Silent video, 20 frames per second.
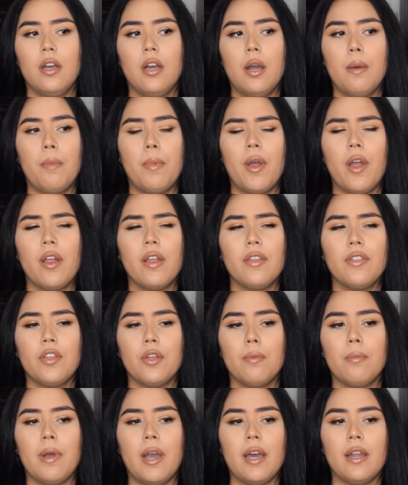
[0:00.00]
a part in
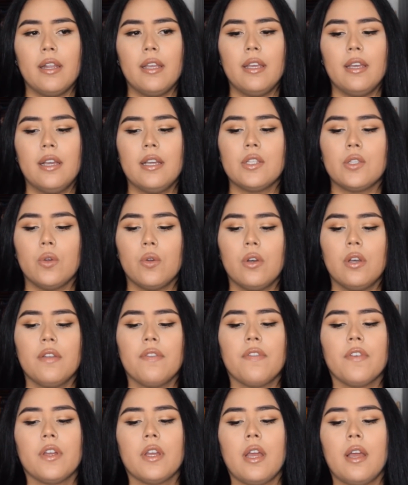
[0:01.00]
their body, I totally
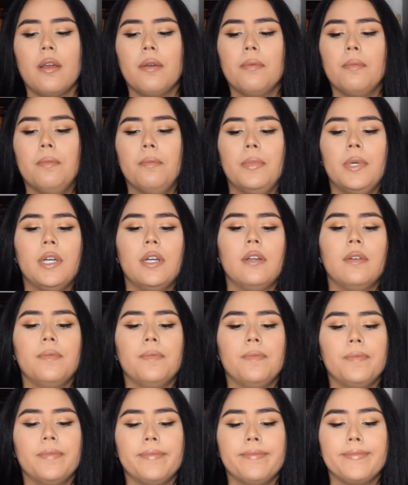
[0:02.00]
forgot, but
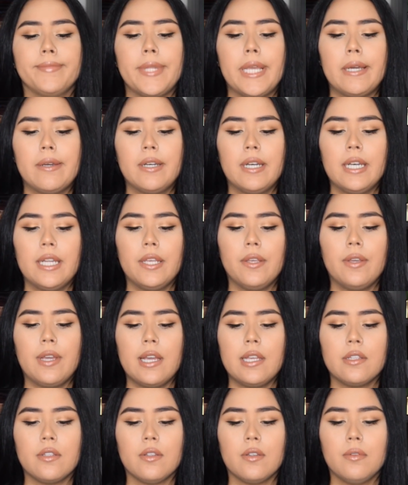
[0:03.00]
I want to let you
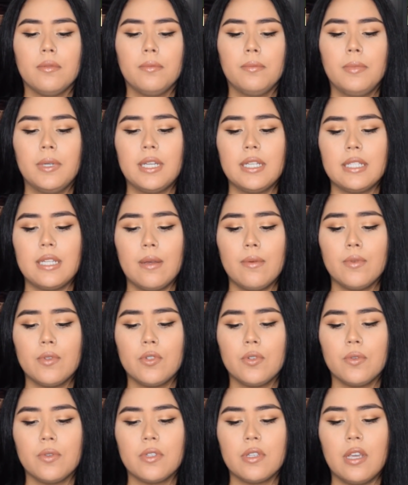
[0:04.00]
guys know because that was
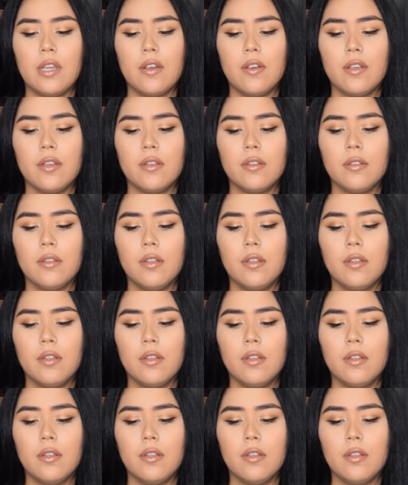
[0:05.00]
so scary.